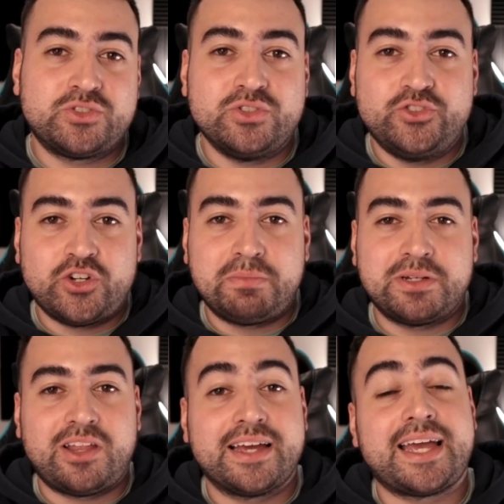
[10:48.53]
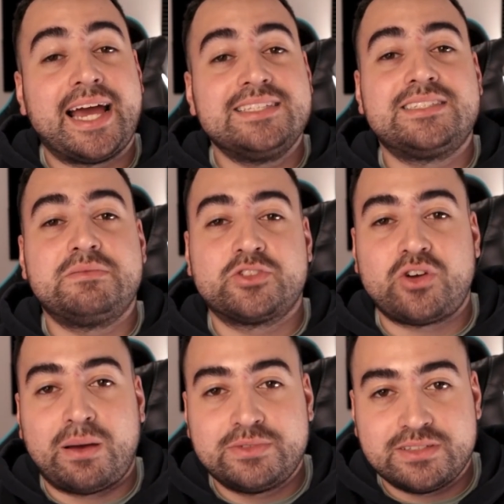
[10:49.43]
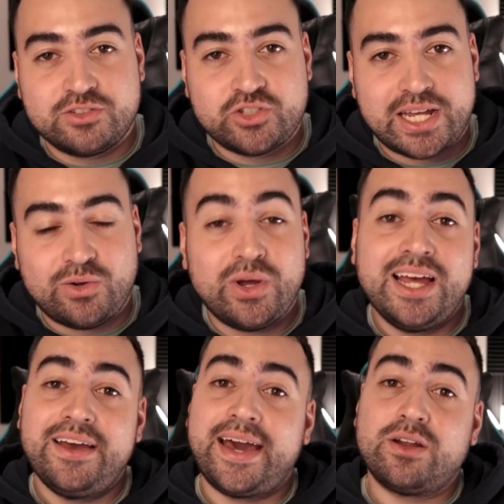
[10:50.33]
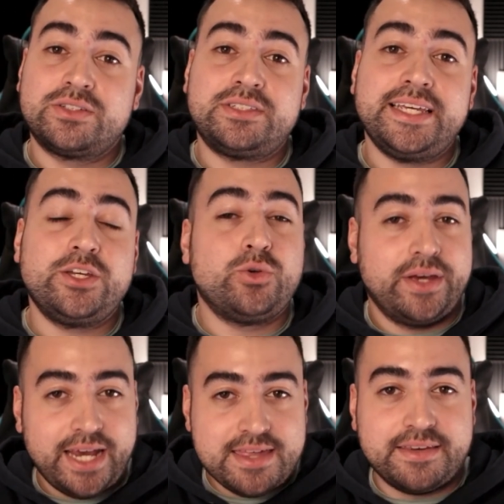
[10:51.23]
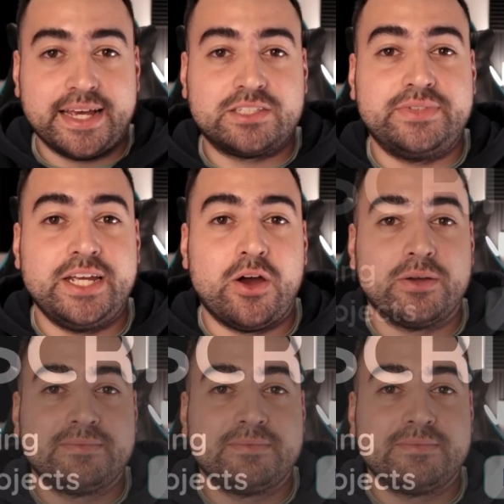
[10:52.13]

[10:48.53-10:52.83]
to drop a like and subscribe to the channel and I'll see you in the next video.